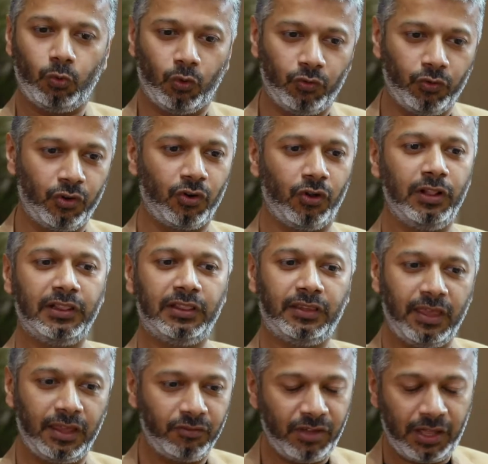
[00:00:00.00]
overall
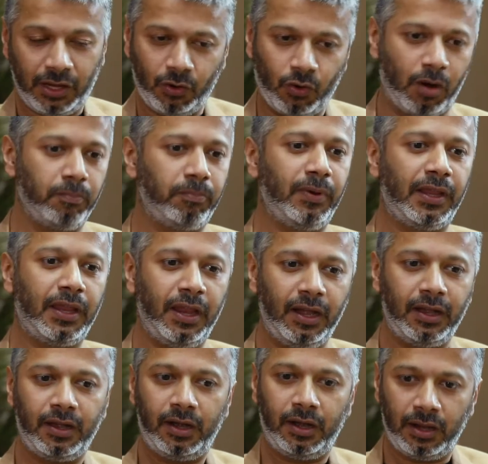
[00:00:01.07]
thing very
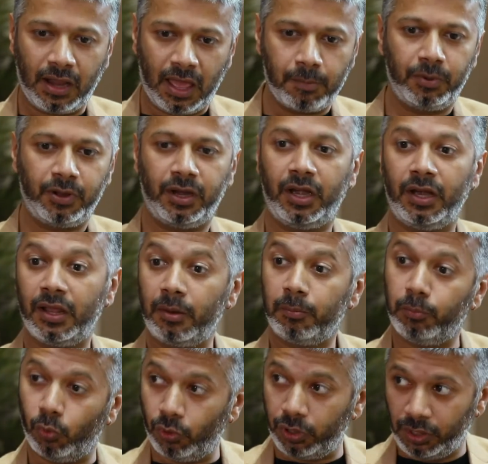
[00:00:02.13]
complicated, mm. elaborate,
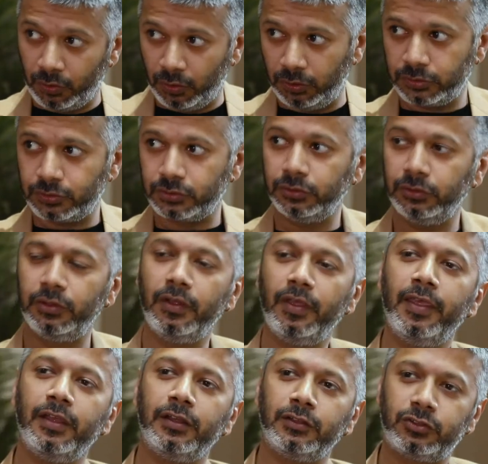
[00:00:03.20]
and boring also.
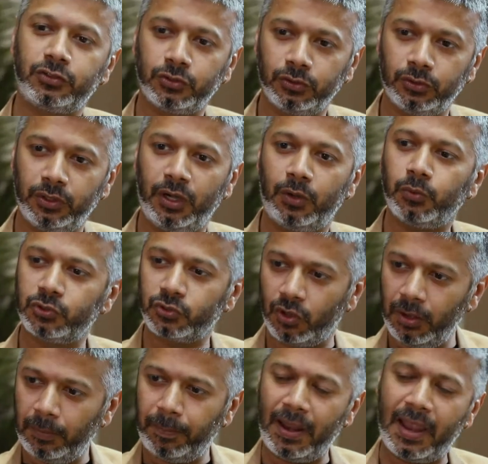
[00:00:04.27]
Mm. So it was
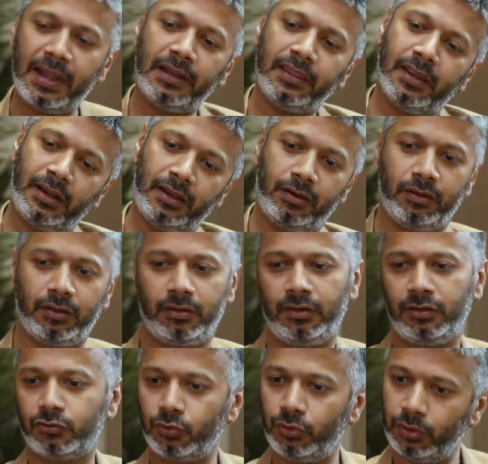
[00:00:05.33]
all planned that uh,
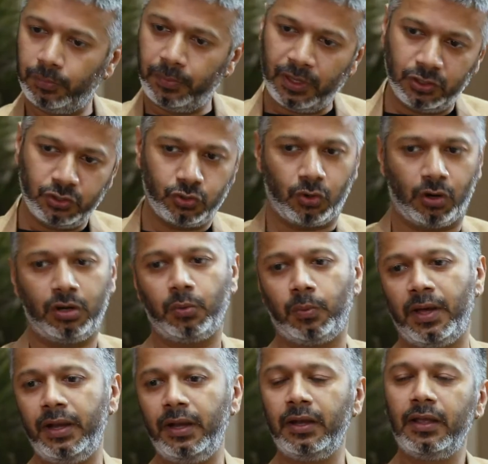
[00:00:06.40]
it's going to be a short
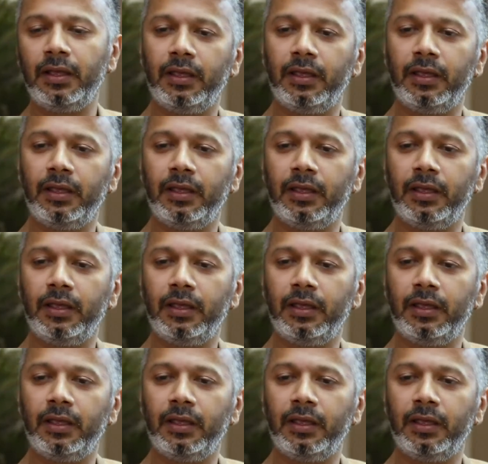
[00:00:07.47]
one.